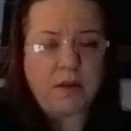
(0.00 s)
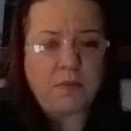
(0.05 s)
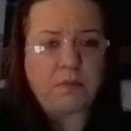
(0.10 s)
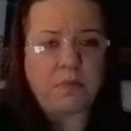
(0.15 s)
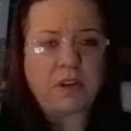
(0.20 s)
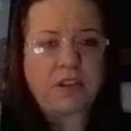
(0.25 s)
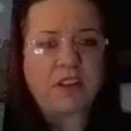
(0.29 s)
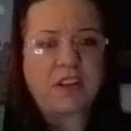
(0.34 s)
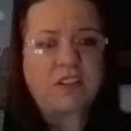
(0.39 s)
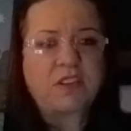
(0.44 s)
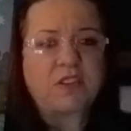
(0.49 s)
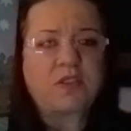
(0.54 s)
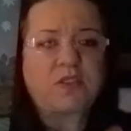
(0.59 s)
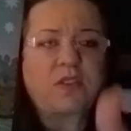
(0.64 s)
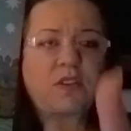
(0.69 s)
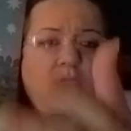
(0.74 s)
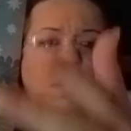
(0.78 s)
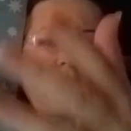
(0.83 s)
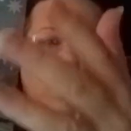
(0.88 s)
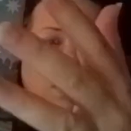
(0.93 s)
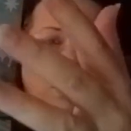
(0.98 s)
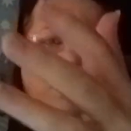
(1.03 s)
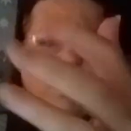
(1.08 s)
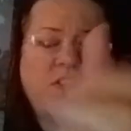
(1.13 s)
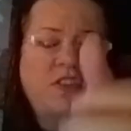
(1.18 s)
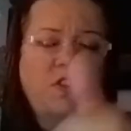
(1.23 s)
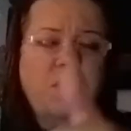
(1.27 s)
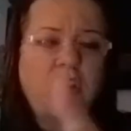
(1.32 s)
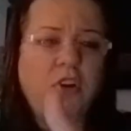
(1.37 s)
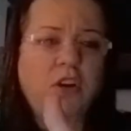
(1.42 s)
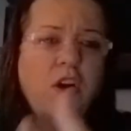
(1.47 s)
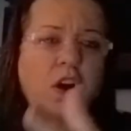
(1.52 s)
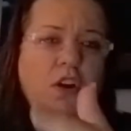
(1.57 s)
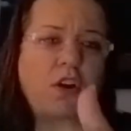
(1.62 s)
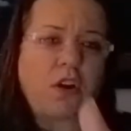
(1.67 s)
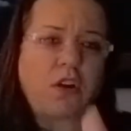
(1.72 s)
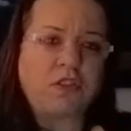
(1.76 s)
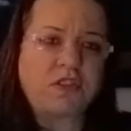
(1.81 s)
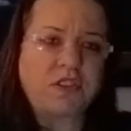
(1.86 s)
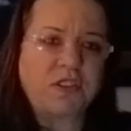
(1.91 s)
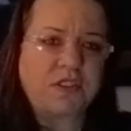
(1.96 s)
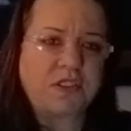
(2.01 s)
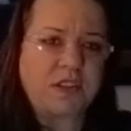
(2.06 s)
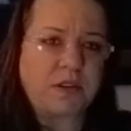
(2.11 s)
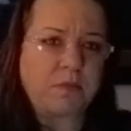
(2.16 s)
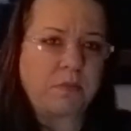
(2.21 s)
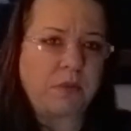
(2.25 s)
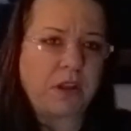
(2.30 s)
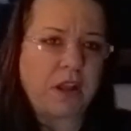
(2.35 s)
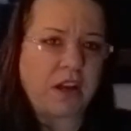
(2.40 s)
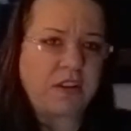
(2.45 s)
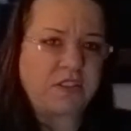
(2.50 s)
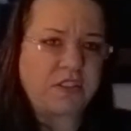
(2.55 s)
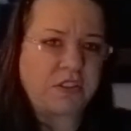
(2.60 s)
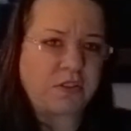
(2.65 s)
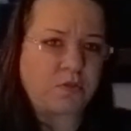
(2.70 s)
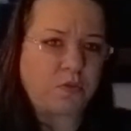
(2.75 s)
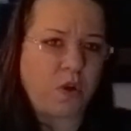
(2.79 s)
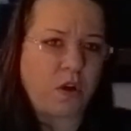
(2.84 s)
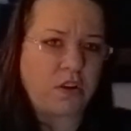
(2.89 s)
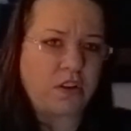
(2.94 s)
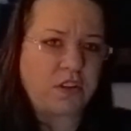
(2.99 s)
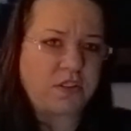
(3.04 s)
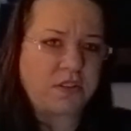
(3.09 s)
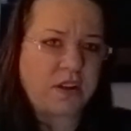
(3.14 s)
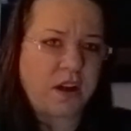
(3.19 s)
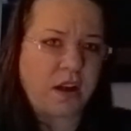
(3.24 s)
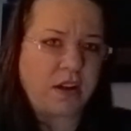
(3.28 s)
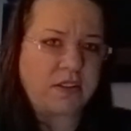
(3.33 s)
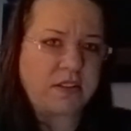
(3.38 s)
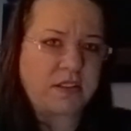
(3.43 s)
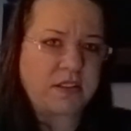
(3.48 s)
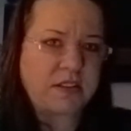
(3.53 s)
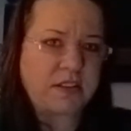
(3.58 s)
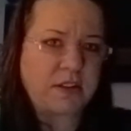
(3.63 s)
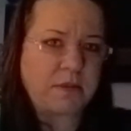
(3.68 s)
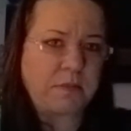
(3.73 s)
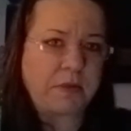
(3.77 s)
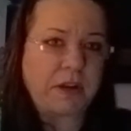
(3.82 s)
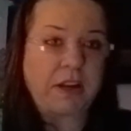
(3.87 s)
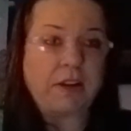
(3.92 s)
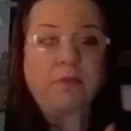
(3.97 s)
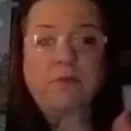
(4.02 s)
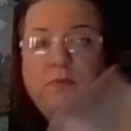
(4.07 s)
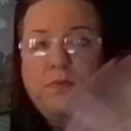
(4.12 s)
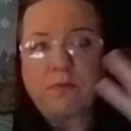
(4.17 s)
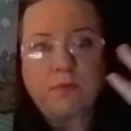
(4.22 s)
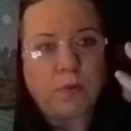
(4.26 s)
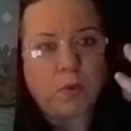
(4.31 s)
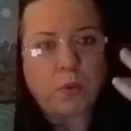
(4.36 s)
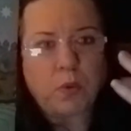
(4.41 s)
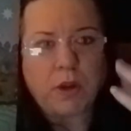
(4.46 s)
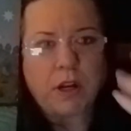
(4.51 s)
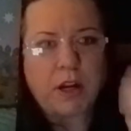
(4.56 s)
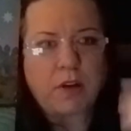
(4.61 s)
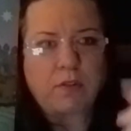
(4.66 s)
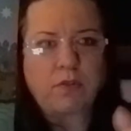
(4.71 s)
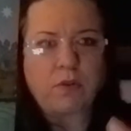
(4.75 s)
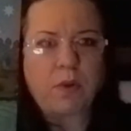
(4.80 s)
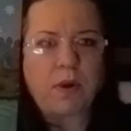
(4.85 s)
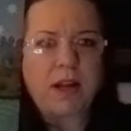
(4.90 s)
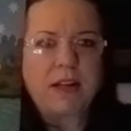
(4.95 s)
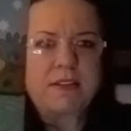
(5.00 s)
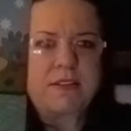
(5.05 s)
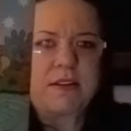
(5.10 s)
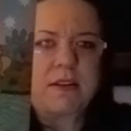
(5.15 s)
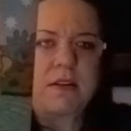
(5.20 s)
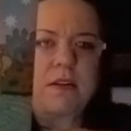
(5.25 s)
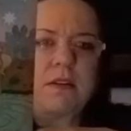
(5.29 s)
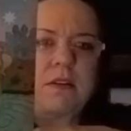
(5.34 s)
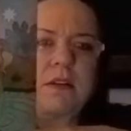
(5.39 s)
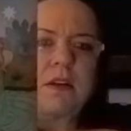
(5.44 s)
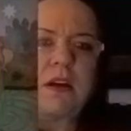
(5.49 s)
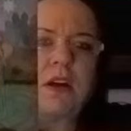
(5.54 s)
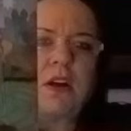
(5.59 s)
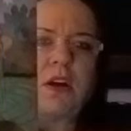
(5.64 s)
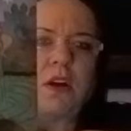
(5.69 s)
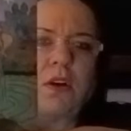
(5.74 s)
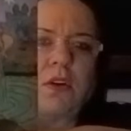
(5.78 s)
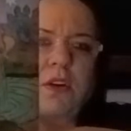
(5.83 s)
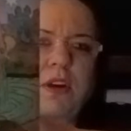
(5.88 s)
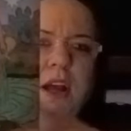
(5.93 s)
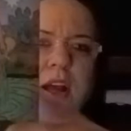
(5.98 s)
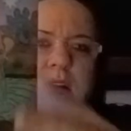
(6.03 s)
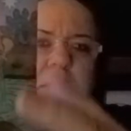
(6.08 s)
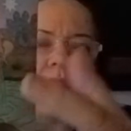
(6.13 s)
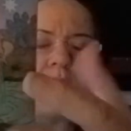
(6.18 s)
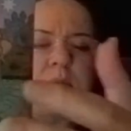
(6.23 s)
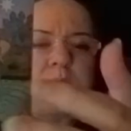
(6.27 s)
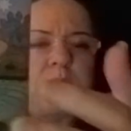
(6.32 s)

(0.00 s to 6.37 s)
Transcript: But this, the star card also symbolizes water signs to me, for whatever reason, okay?